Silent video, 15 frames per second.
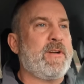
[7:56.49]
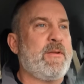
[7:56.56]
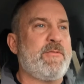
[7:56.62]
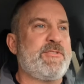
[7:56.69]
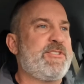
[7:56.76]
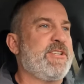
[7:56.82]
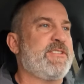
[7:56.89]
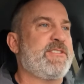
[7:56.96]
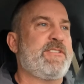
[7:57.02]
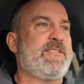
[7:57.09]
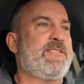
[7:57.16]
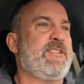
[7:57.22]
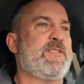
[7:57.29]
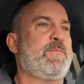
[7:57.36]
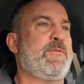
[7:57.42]
and it was just
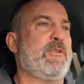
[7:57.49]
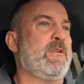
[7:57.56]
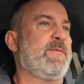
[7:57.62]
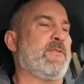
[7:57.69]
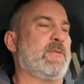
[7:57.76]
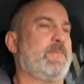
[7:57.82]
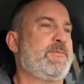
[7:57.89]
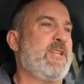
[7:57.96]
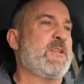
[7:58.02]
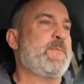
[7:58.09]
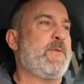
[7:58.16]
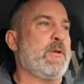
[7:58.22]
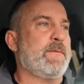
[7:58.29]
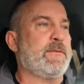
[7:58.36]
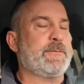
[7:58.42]
beautiful, just
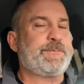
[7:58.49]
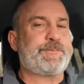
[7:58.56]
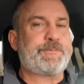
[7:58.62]
beautiful.